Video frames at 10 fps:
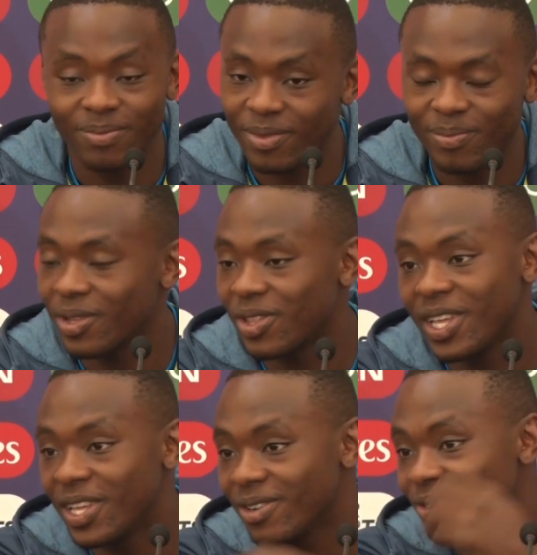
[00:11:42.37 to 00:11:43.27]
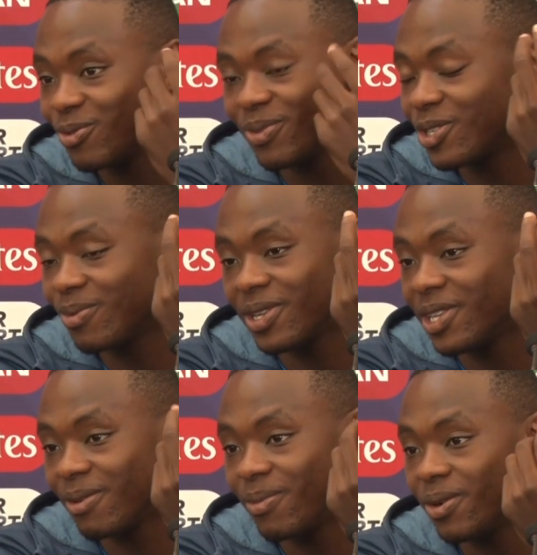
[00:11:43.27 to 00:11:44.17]
I'm not thinking too much about
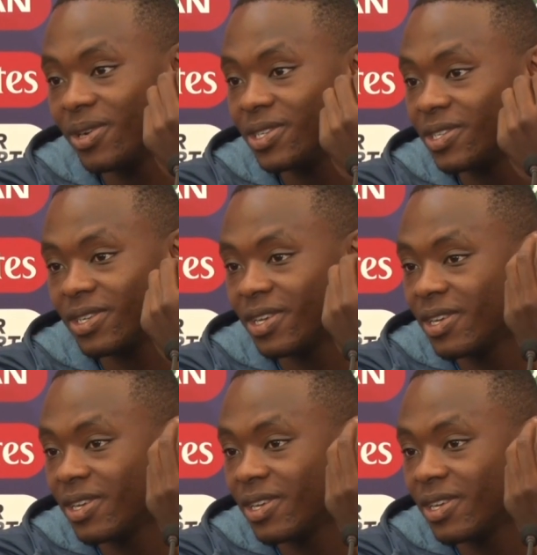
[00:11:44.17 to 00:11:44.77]
their bowlers.